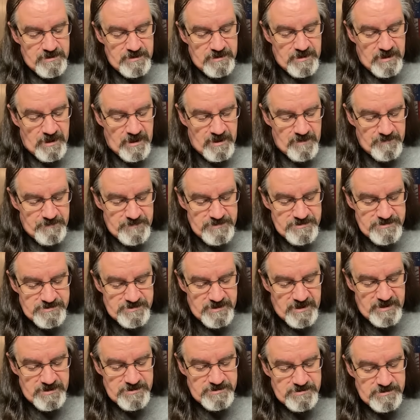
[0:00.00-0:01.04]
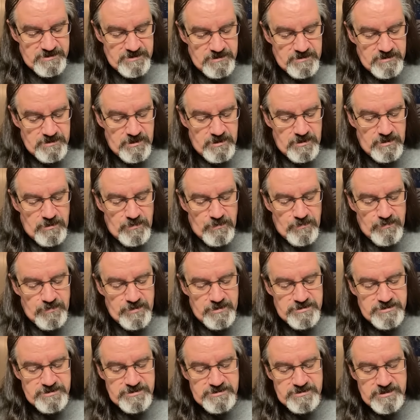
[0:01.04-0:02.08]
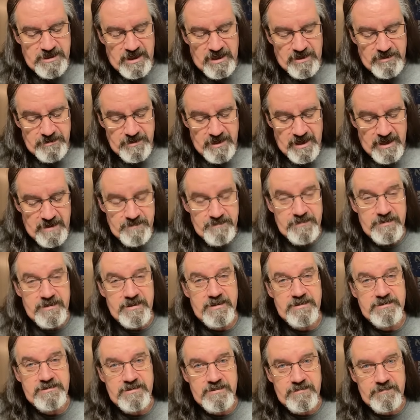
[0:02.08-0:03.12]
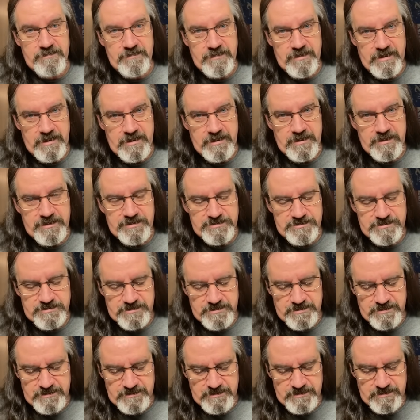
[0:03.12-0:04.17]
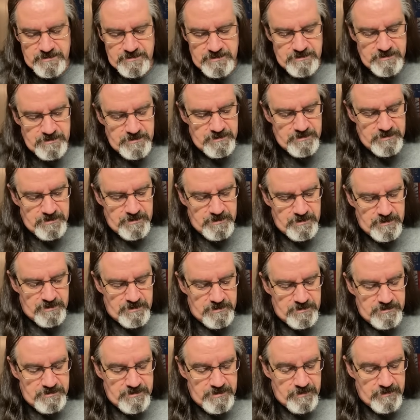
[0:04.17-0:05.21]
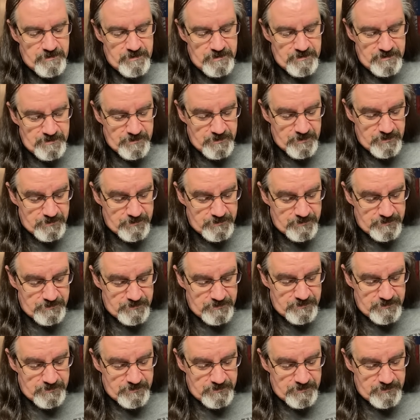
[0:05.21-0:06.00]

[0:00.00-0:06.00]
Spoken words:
compensation which shall not be diminished during the